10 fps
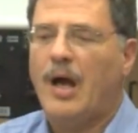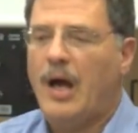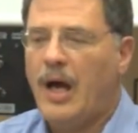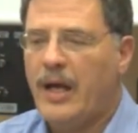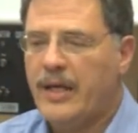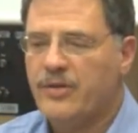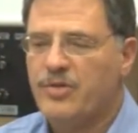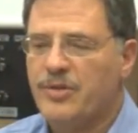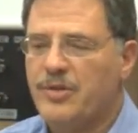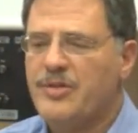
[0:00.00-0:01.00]
I
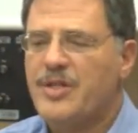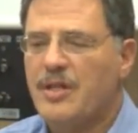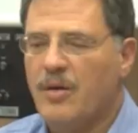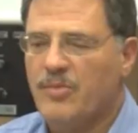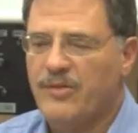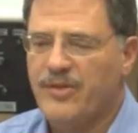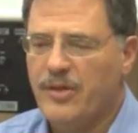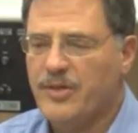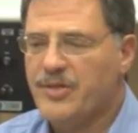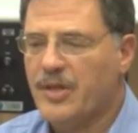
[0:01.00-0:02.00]
introduced a number of
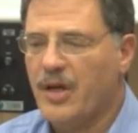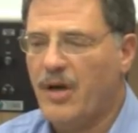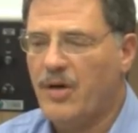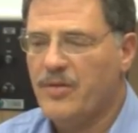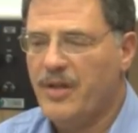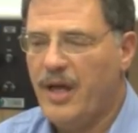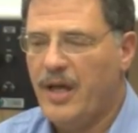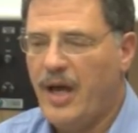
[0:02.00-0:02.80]
years ago that